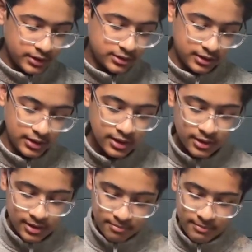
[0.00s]
to the
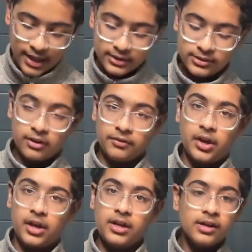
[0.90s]
mass of
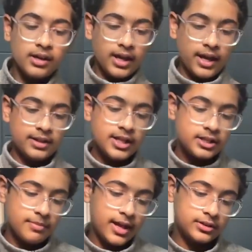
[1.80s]
A, and this
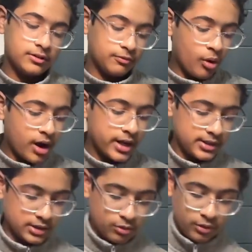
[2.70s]
mass of Y
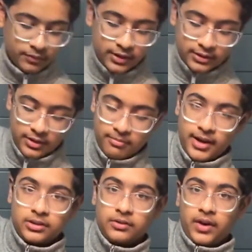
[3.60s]
is equivalent to the
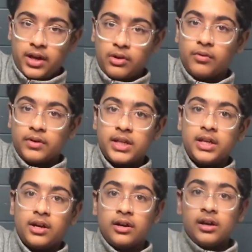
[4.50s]
mass of A over
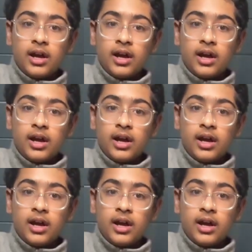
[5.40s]
here.